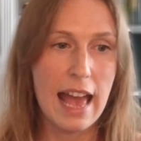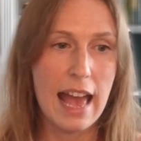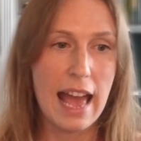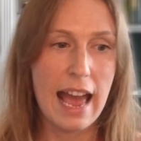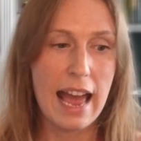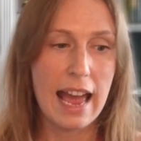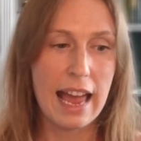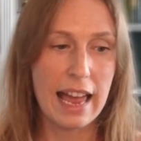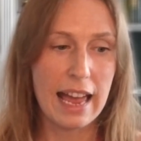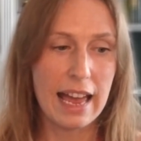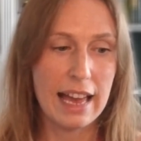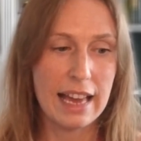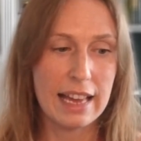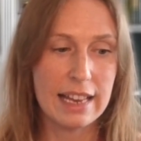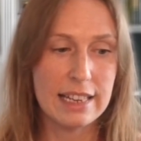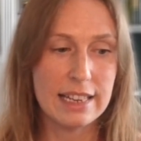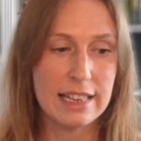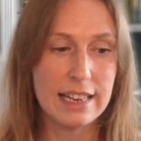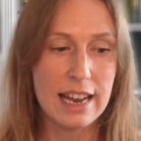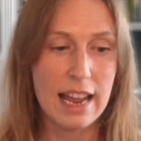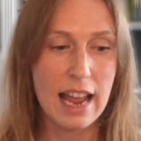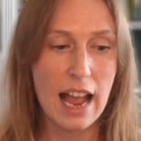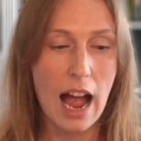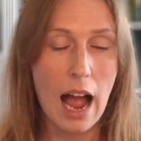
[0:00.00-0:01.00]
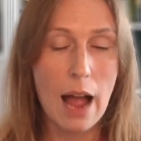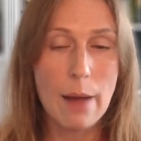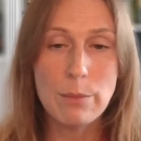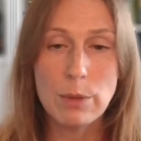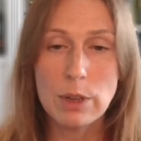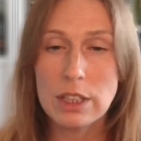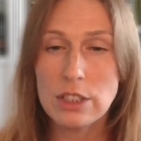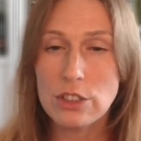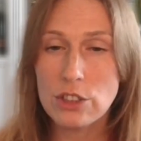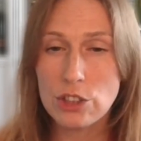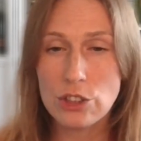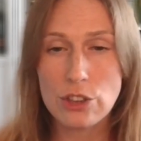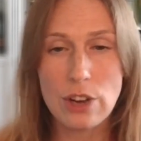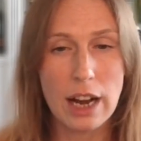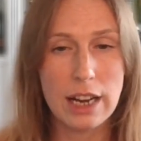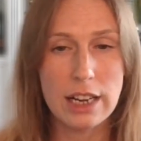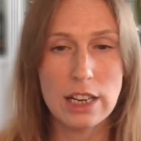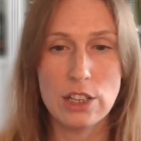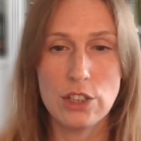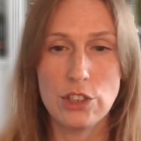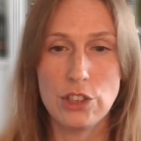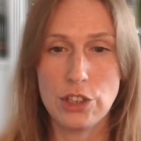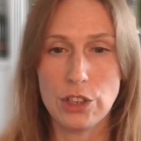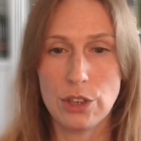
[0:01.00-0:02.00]
And I'm really just trying
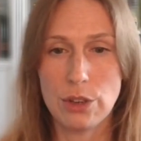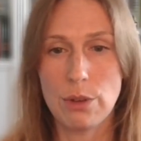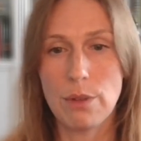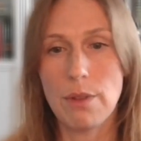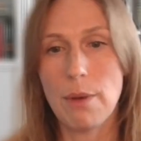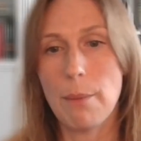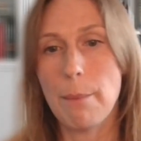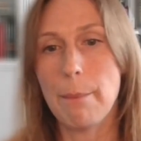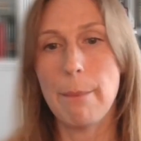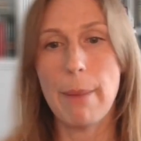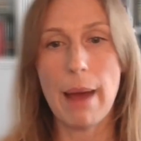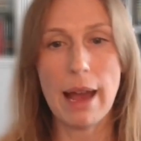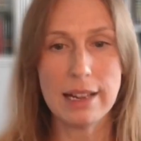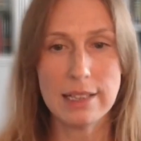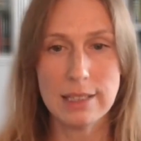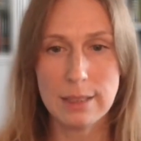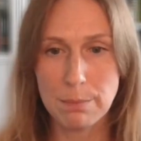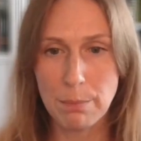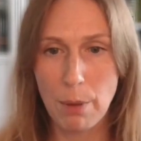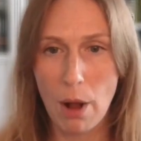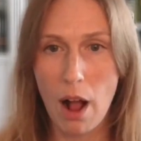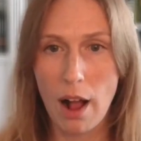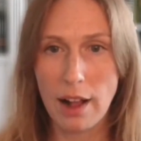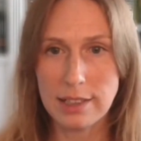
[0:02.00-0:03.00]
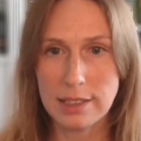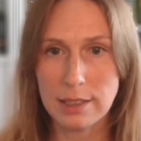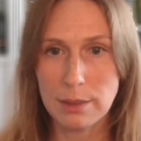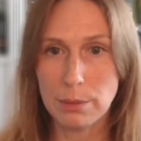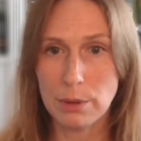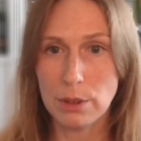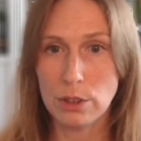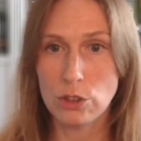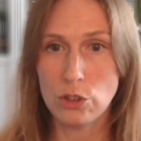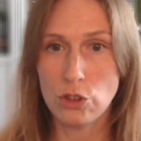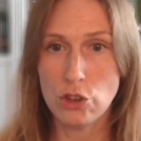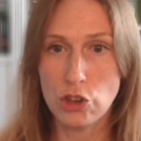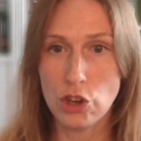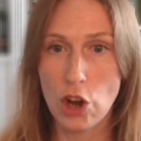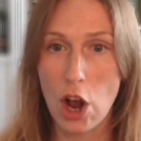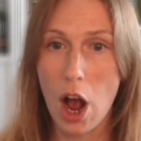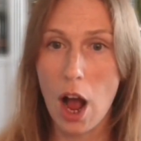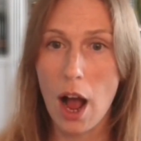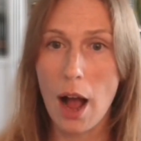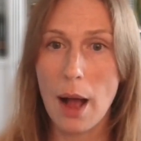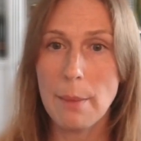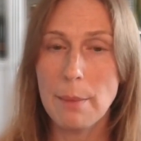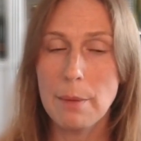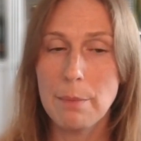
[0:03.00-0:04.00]
to do the best possible
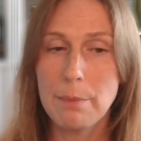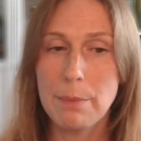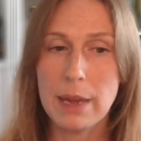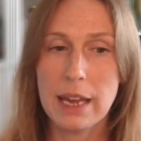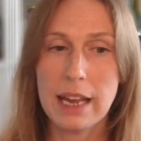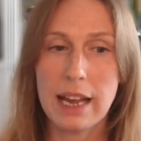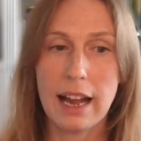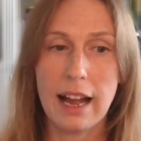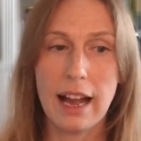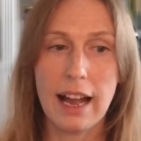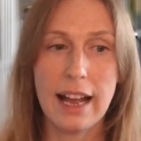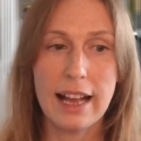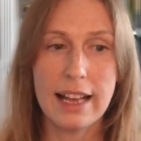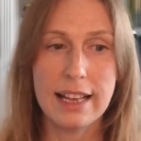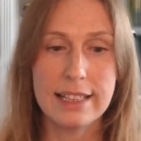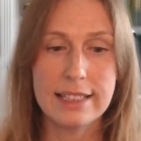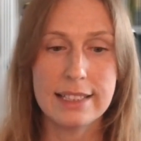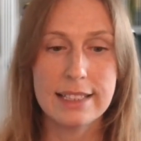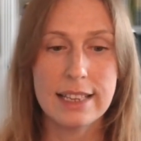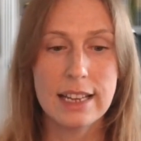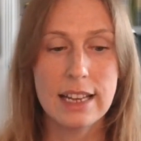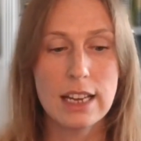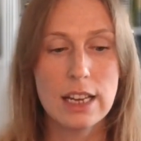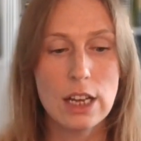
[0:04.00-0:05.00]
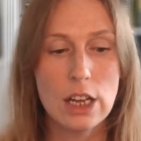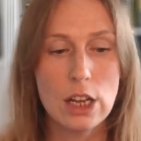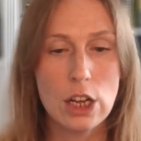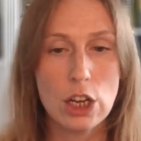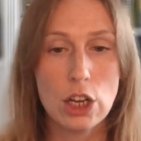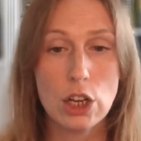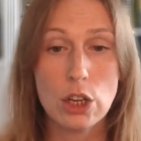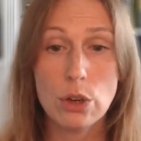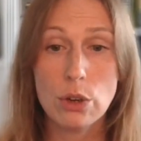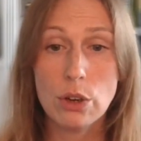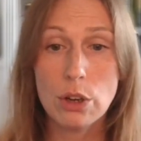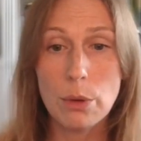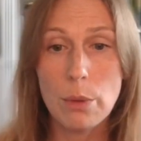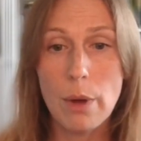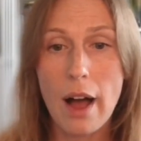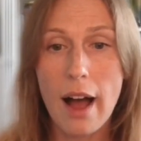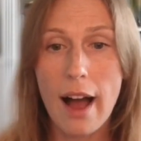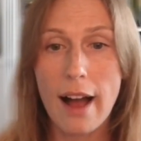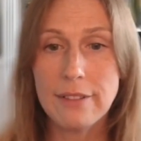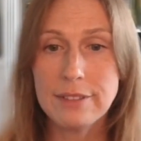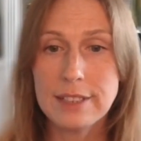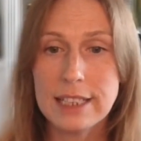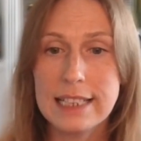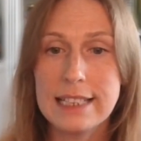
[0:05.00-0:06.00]
job, because Google will
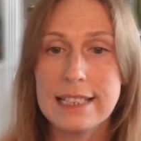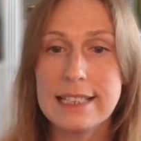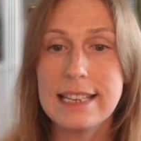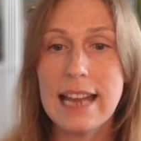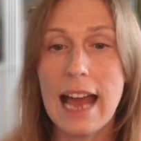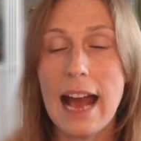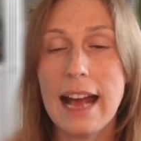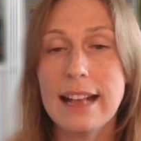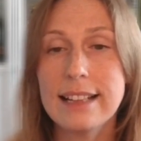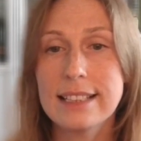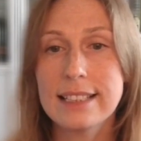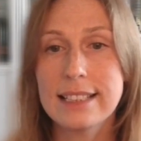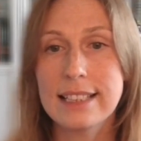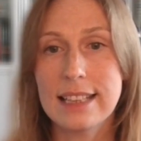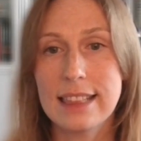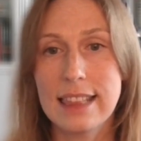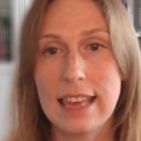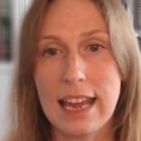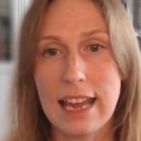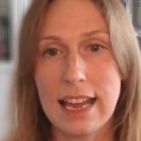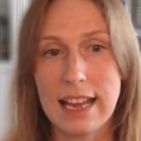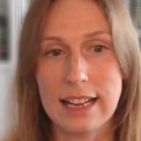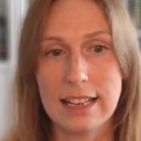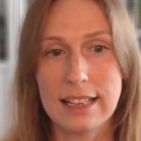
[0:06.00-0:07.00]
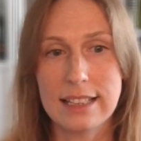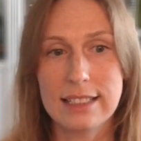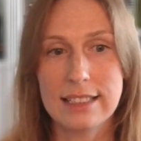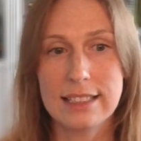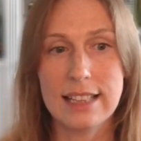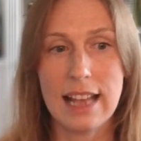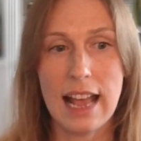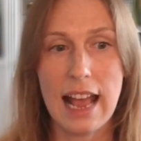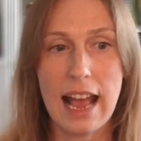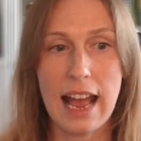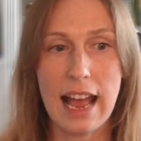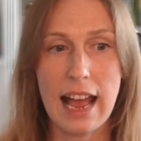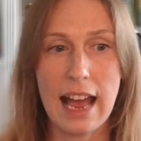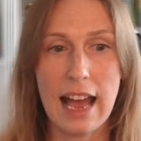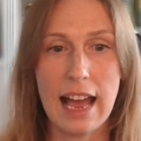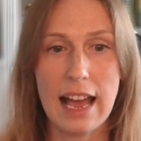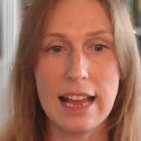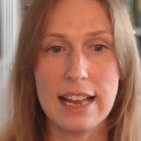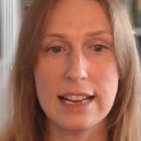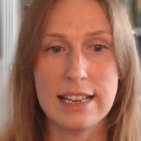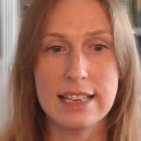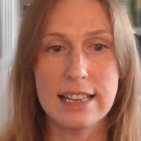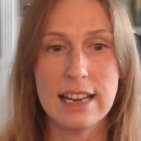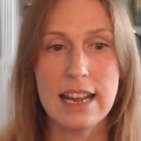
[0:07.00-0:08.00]
often test things
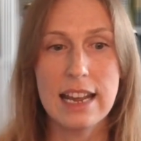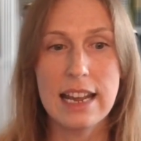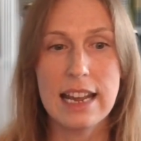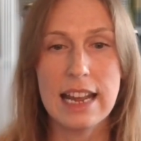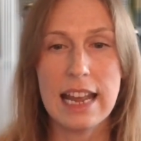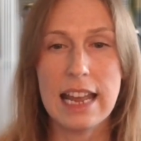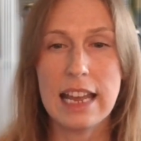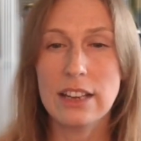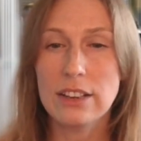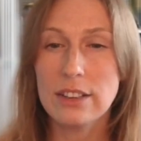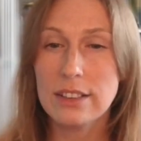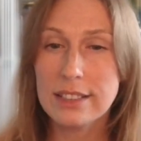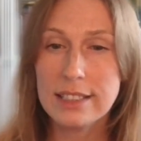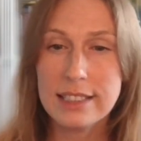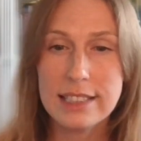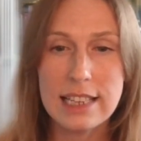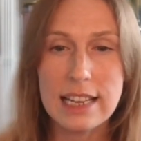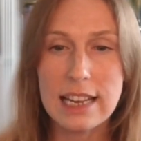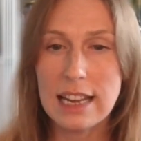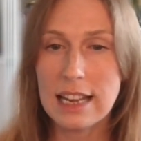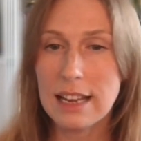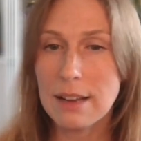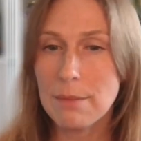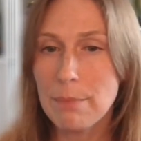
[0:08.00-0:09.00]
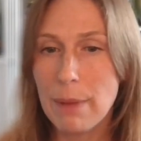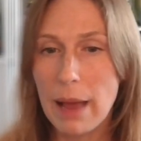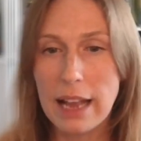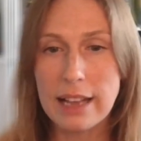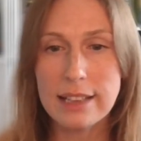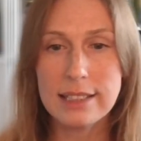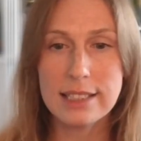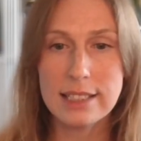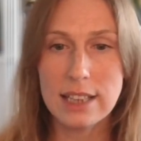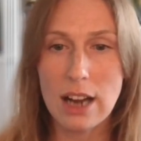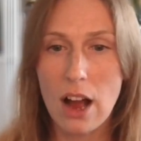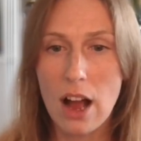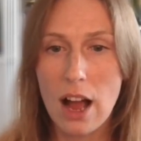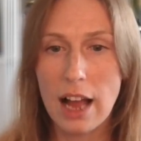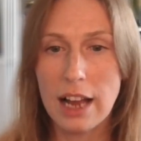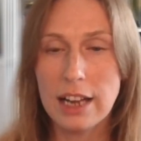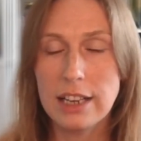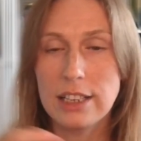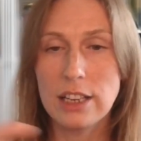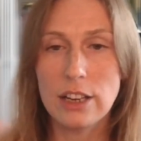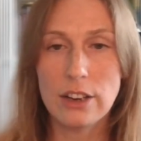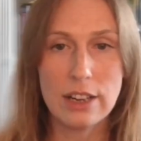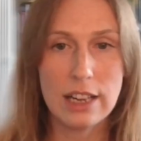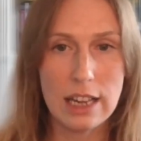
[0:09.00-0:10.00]
and it'll see based
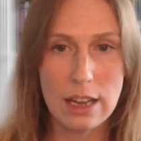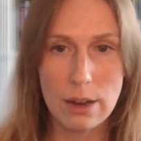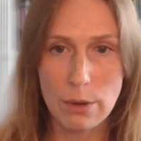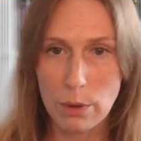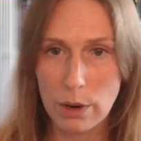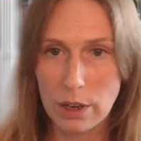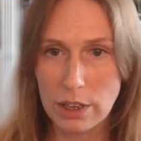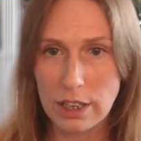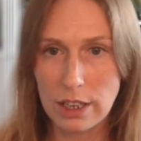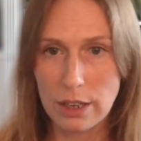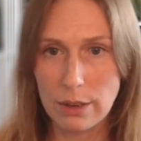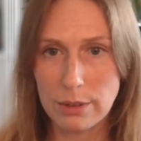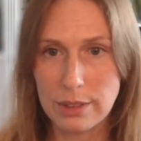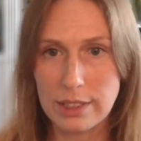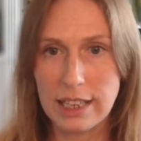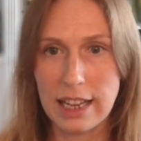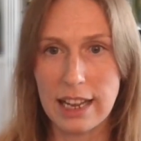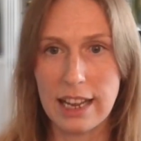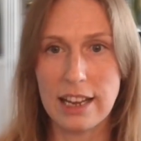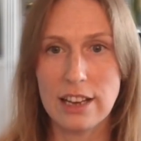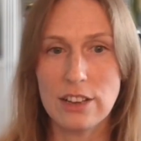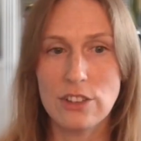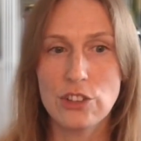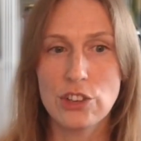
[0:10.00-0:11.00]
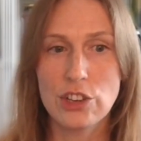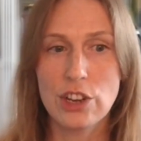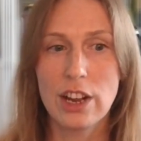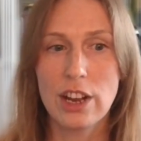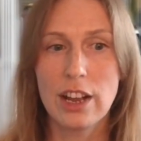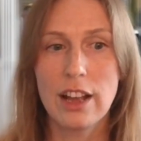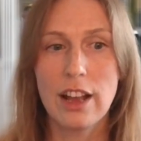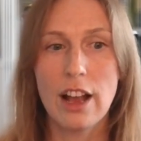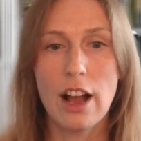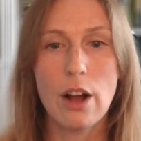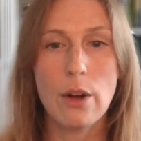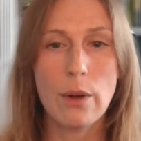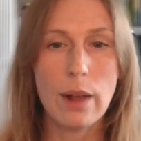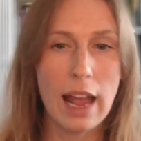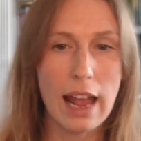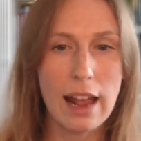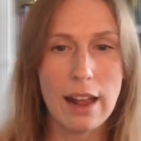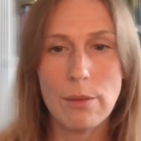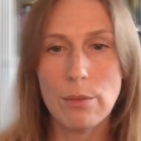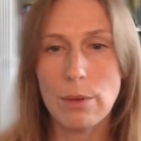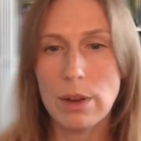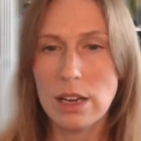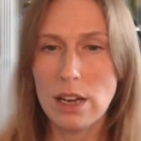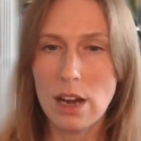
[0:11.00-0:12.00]
on your keyword usage,
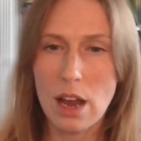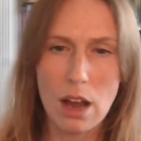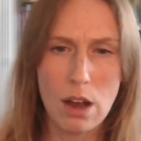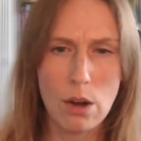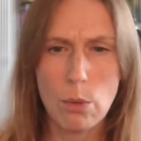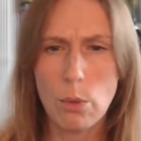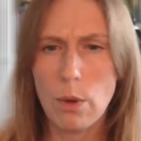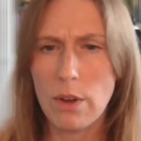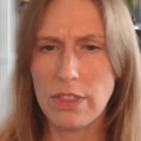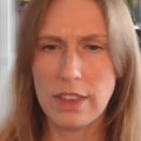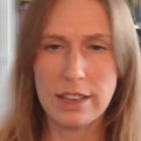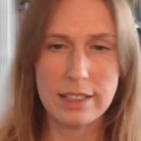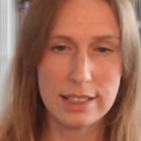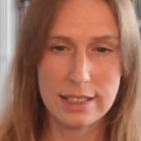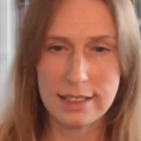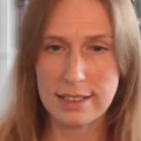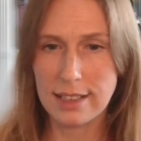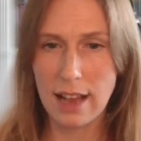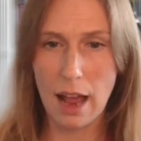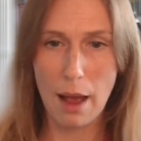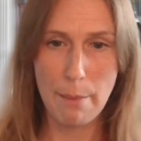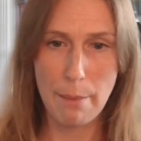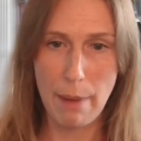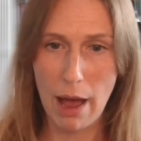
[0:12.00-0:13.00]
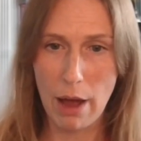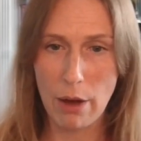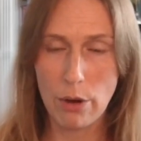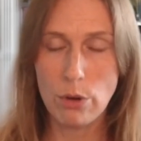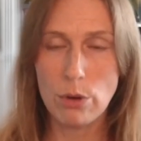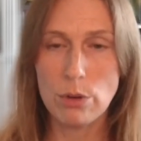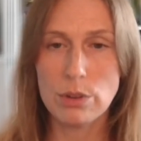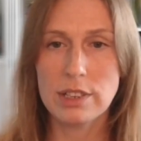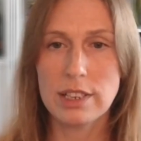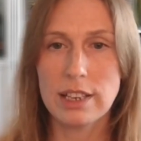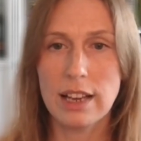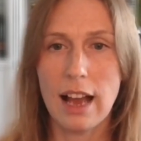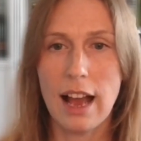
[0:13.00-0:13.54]
okay, we know what this is about.